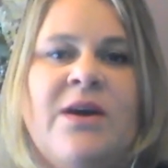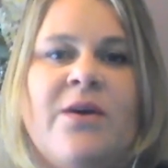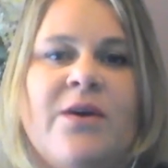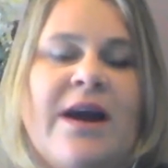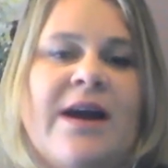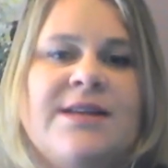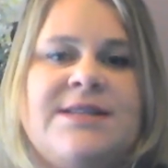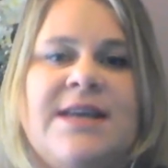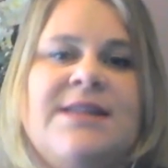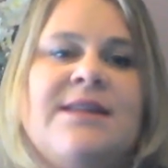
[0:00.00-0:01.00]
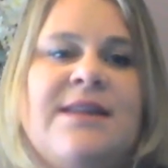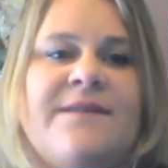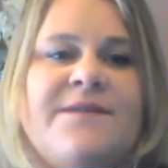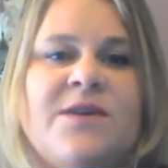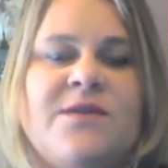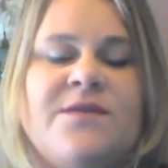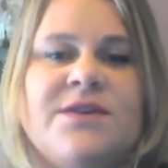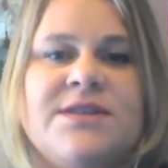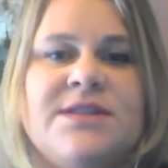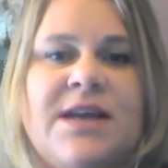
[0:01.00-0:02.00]
or how to take the
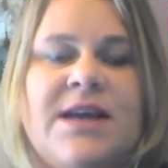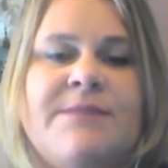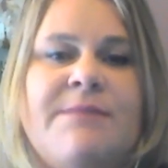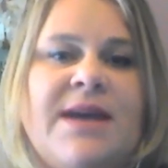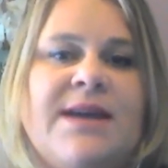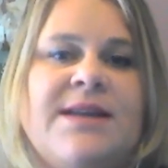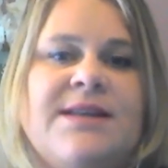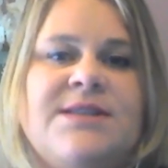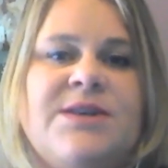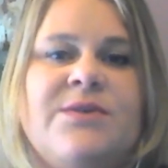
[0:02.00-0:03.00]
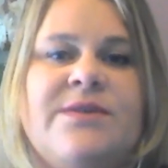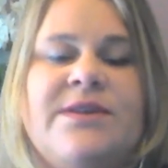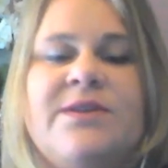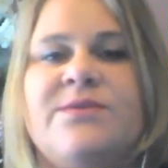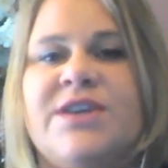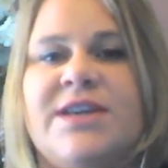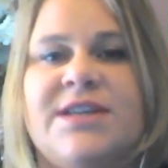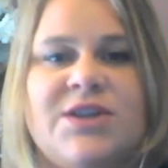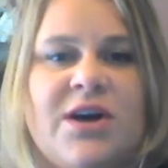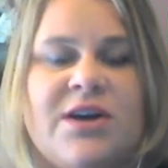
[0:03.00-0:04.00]
leftovers and make it into, you know,
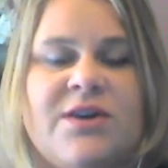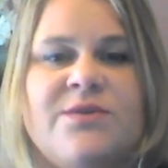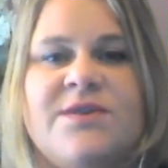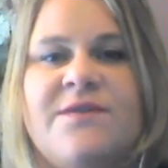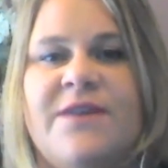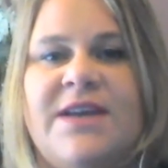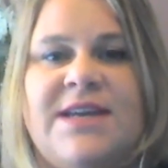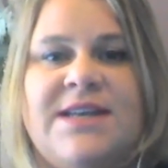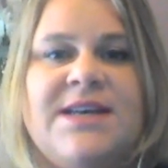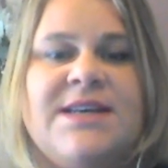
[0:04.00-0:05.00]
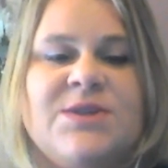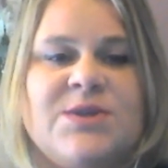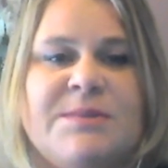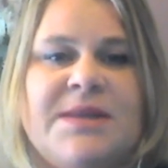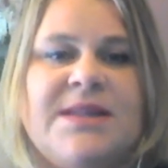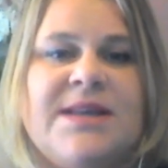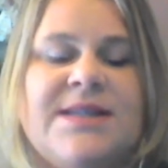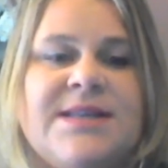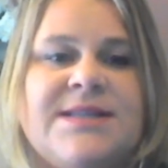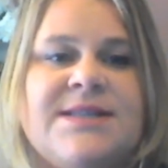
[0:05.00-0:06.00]
chicken tacos or fajitas or something
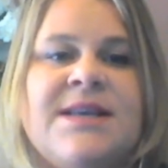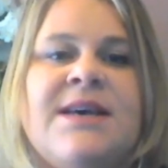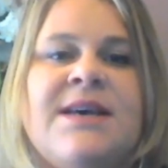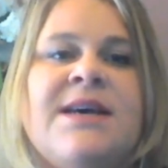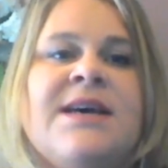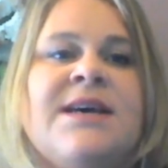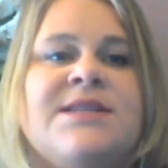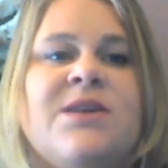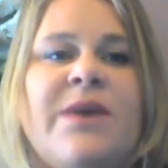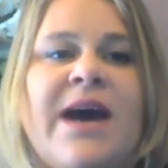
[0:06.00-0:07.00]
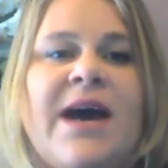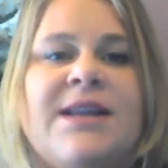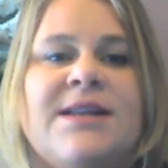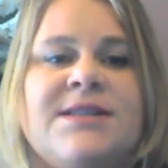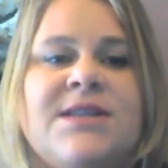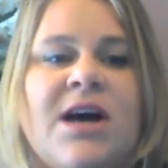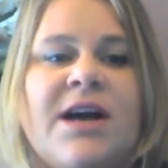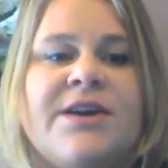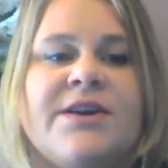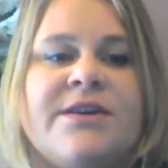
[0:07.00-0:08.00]
like this. So we had an
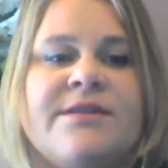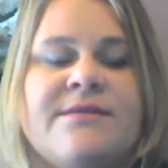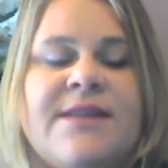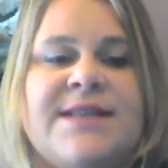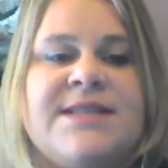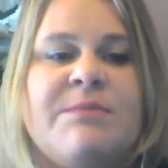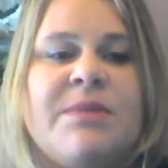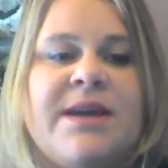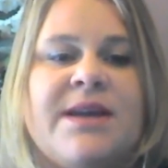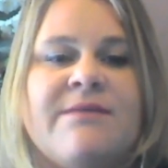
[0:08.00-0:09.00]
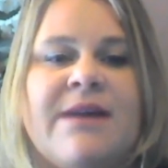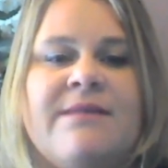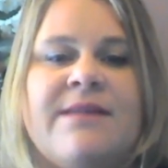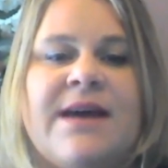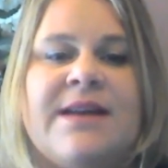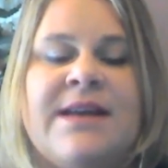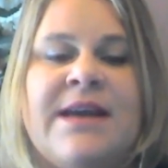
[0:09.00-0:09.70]
entire lesson plan around that.